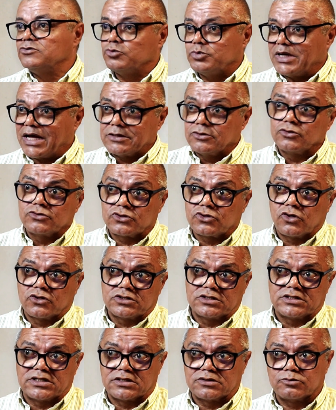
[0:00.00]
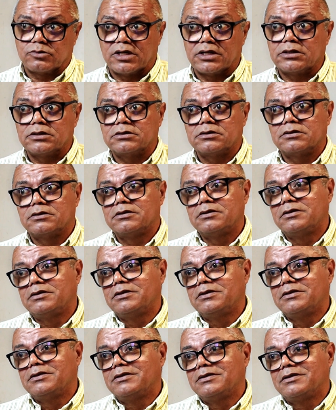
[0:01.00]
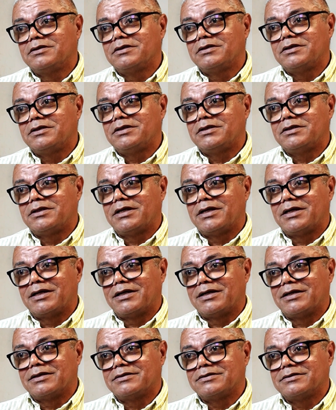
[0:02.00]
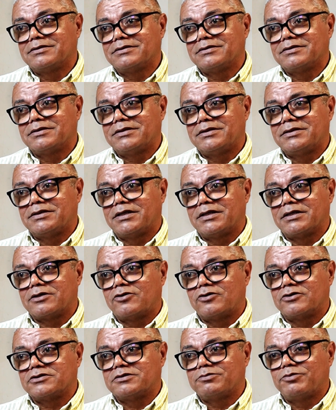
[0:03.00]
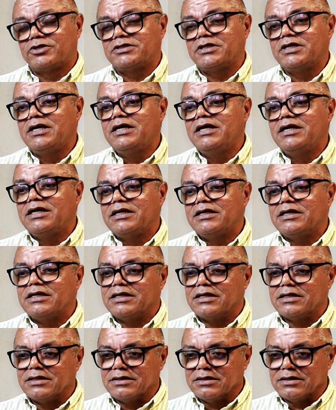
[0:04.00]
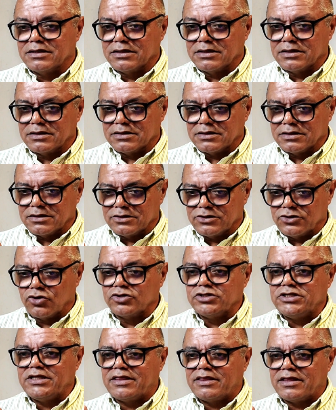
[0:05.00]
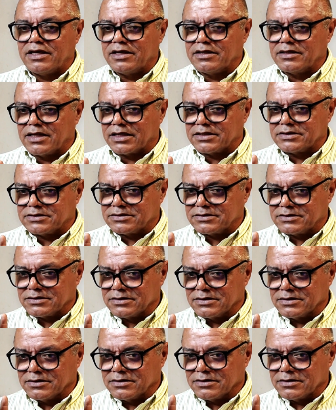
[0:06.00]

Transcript: We had those costs as well in their costs. But the only thing that